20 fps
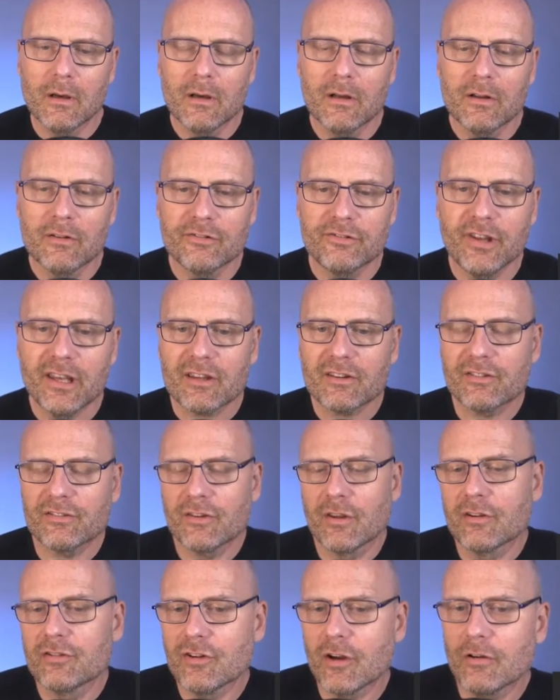6.
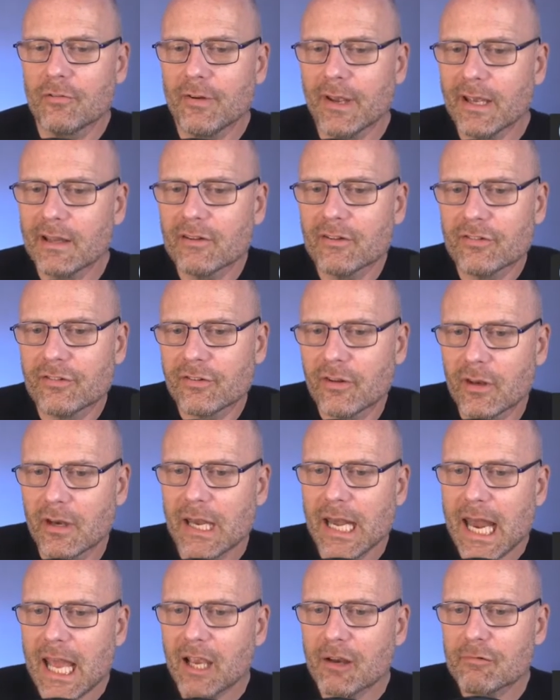Chauvin's
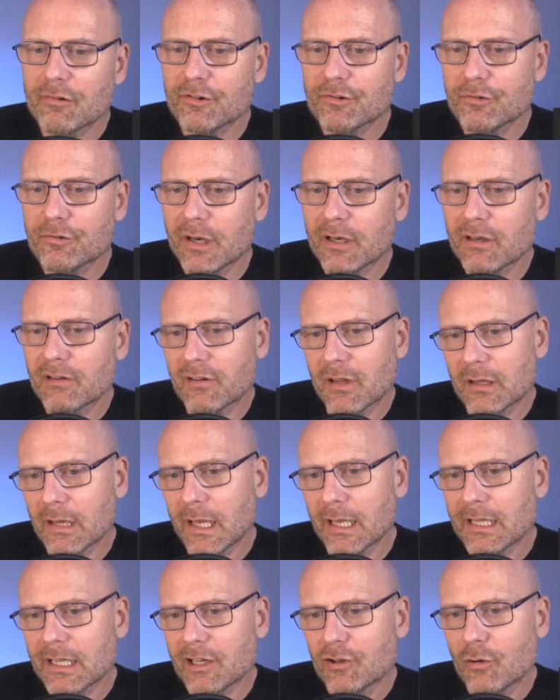neck restraint is
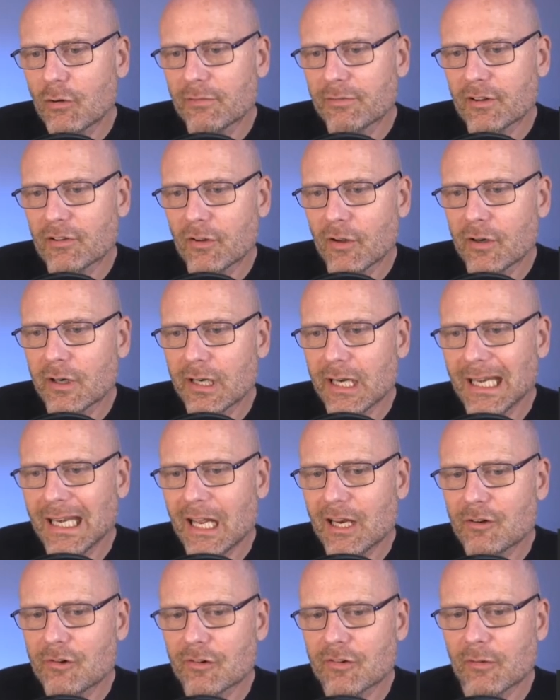unlikely to have exerted a
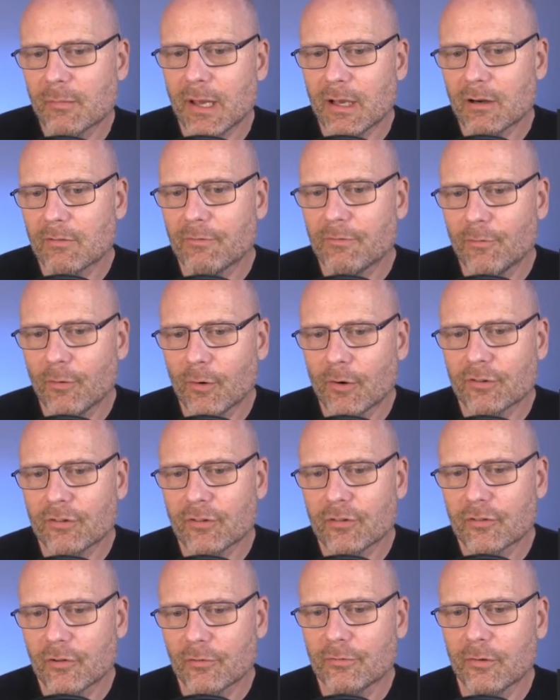dangerous amount of force
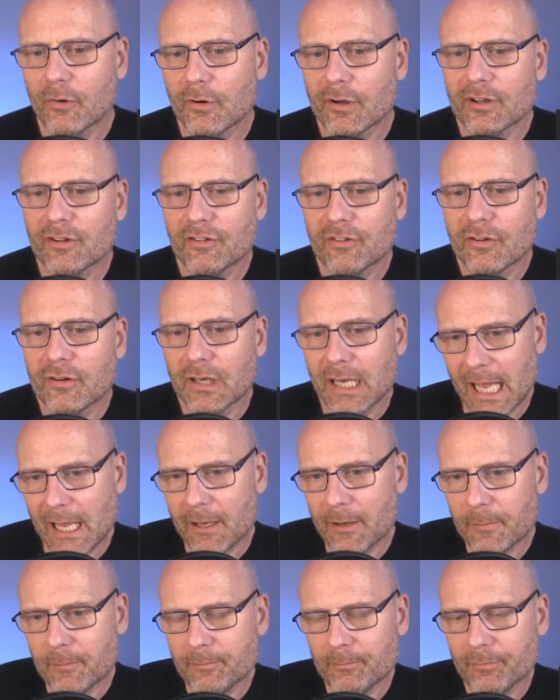to Floyd's
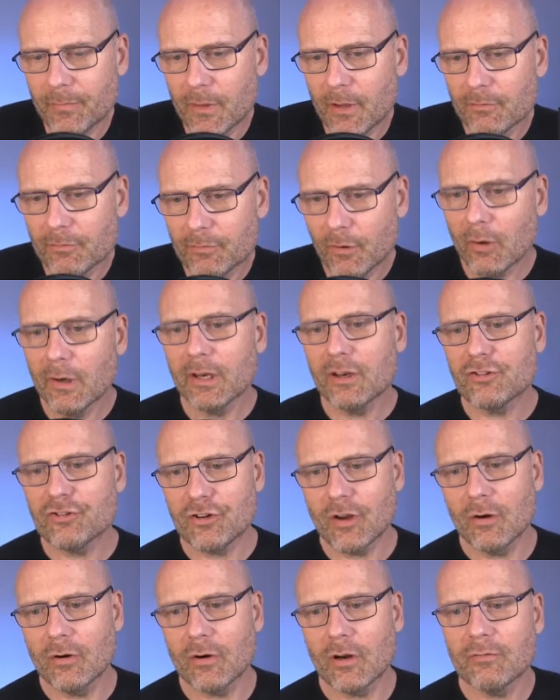neck. Floyd is
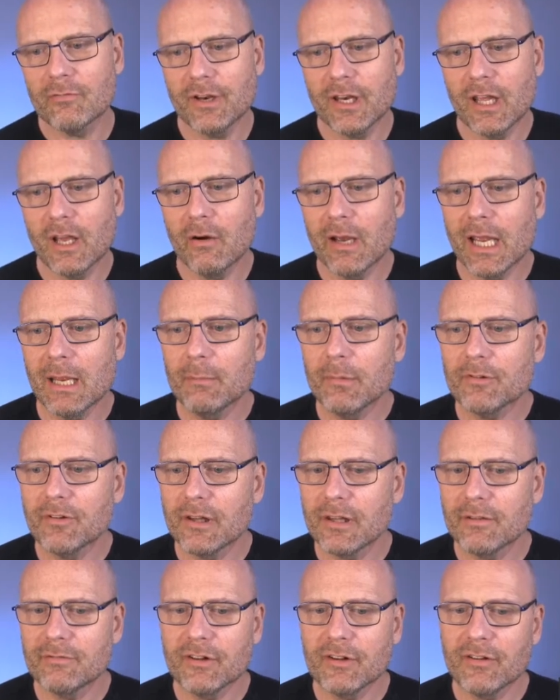shown on video able to
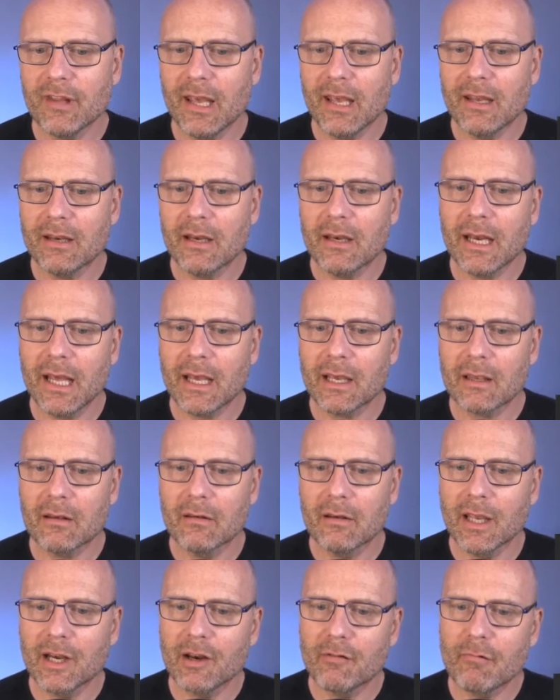lift his head and neck,
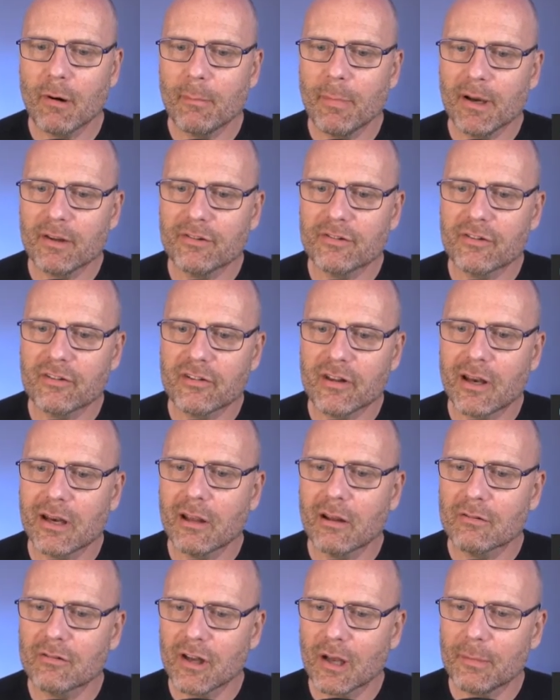and a robust
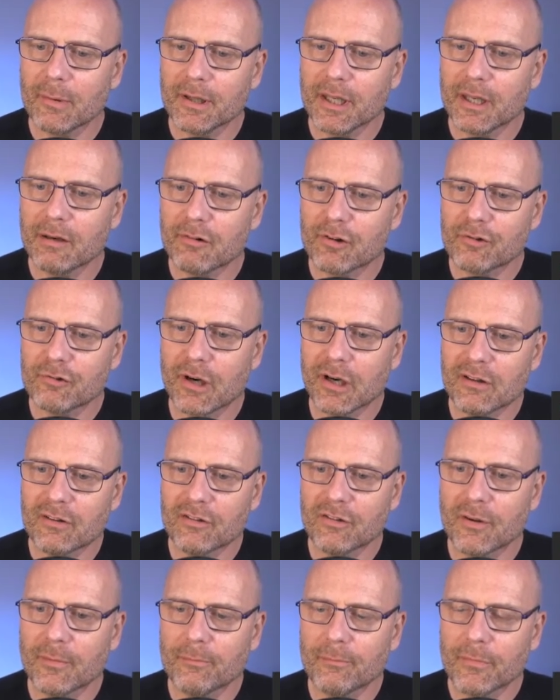study on double knee
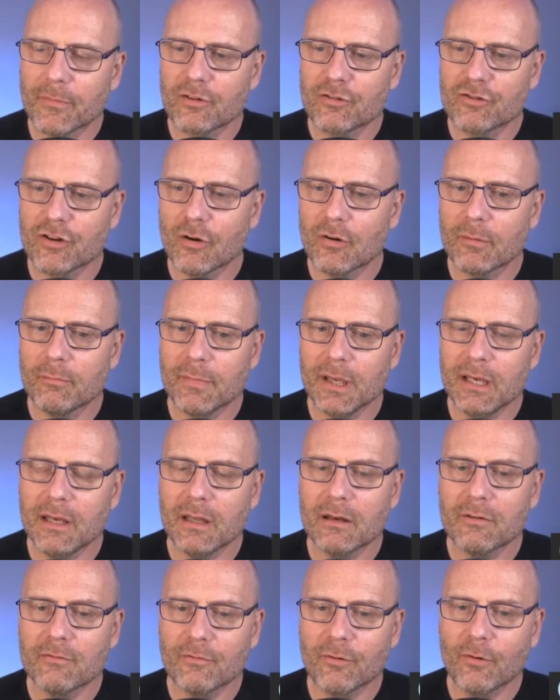restraints showed a
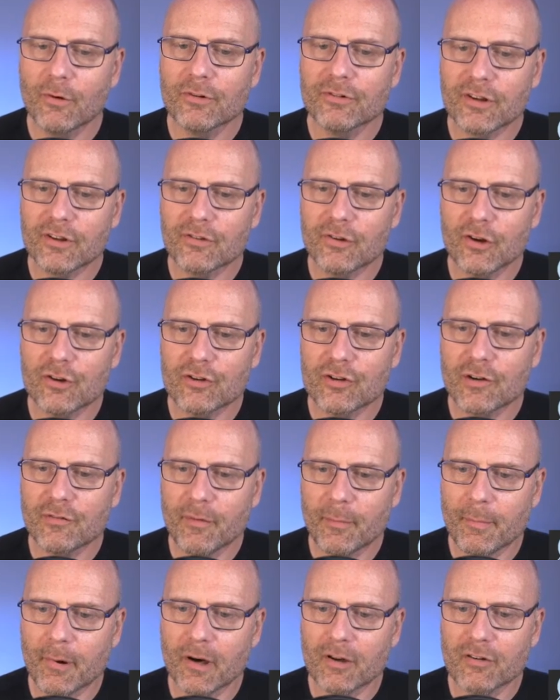median force exertion of
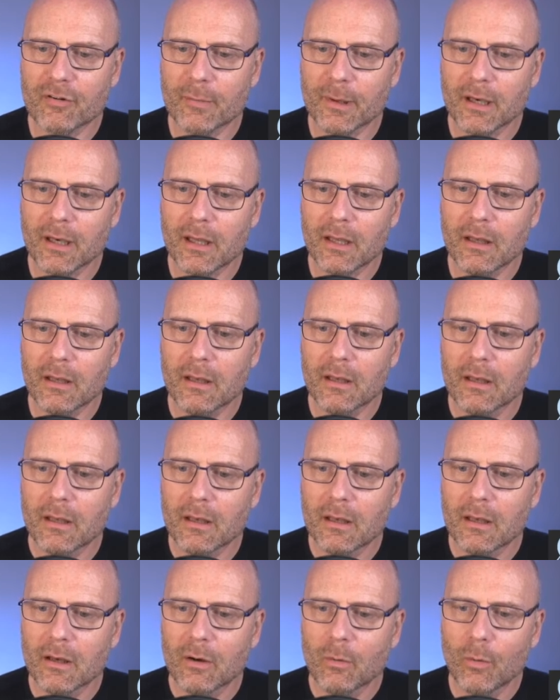approximately
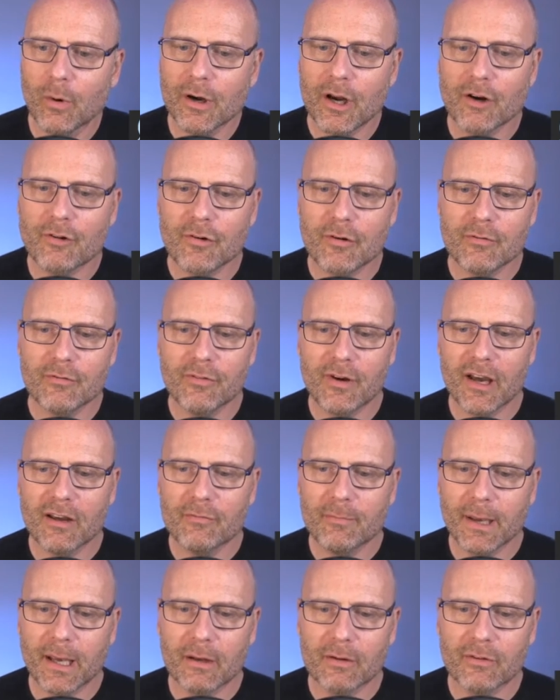105
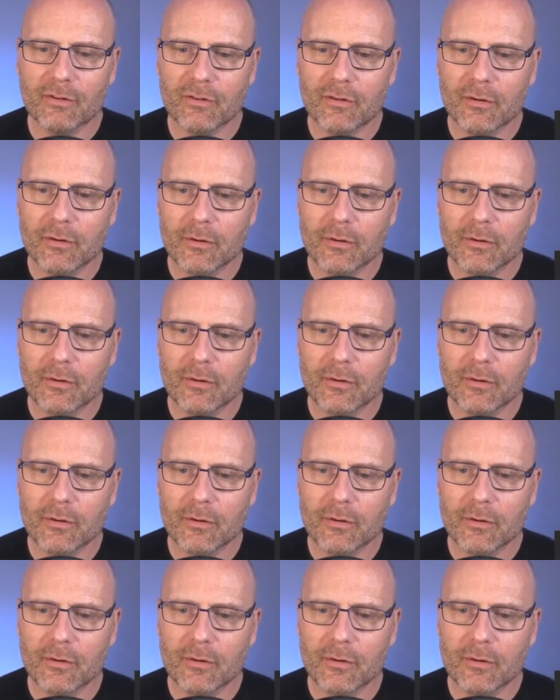pounds.